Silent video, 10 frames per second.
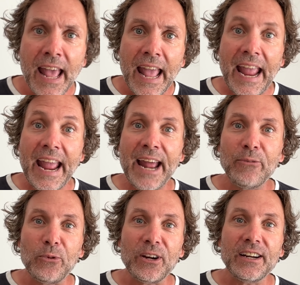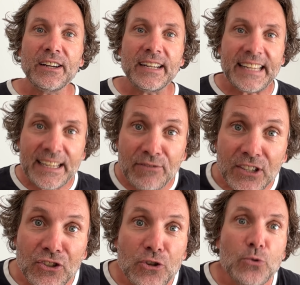and we're gonna give
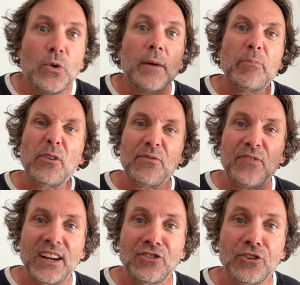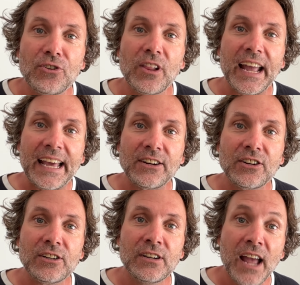it to a professional
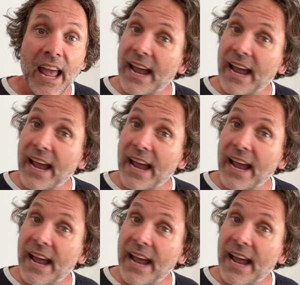editor,